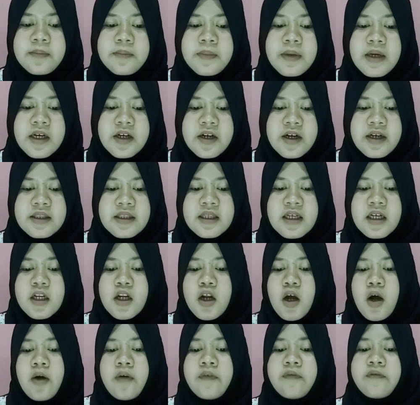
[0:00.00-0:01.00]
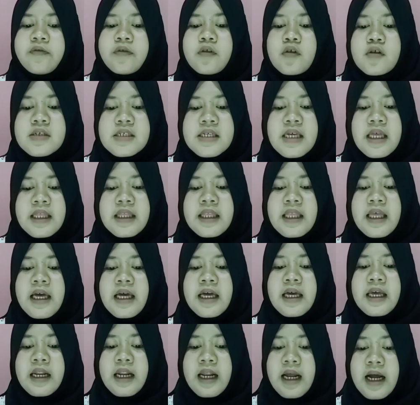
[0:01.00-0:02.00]
migrated of
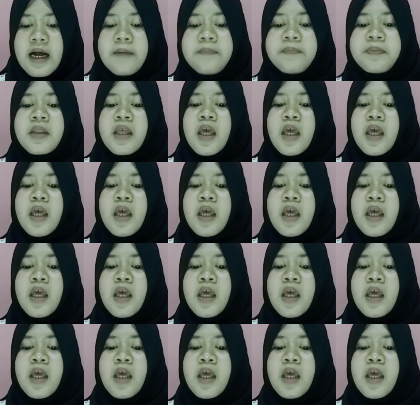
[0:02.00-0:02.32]
Nusantara